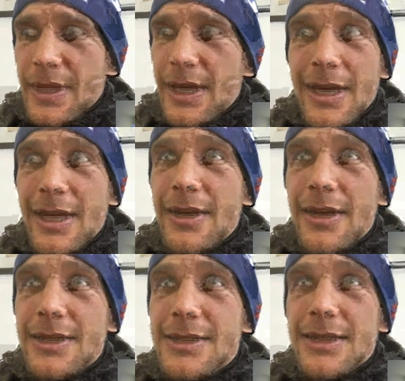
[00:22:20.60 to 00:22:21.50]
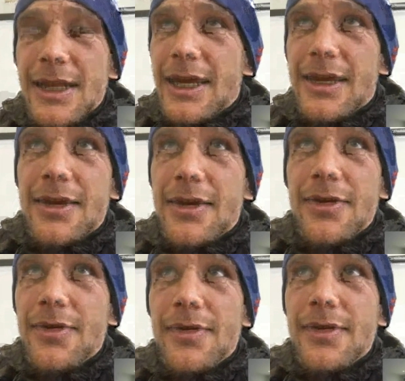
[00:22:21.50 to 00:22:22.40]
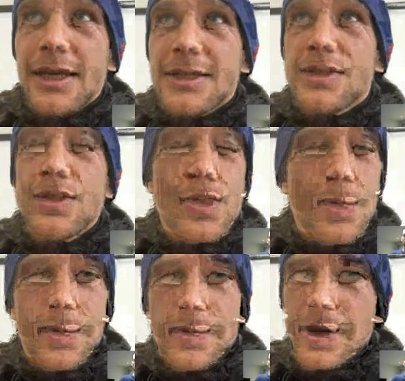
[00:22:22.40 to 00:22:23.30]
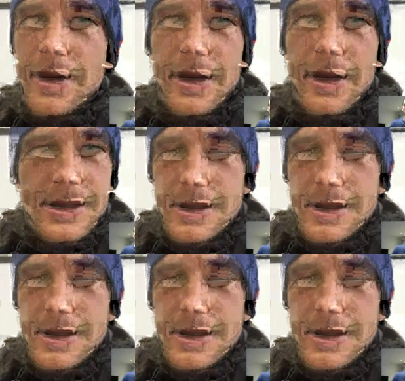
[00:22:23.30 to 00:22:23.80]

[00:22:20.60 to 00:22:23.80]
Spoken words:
and it's like there's too it's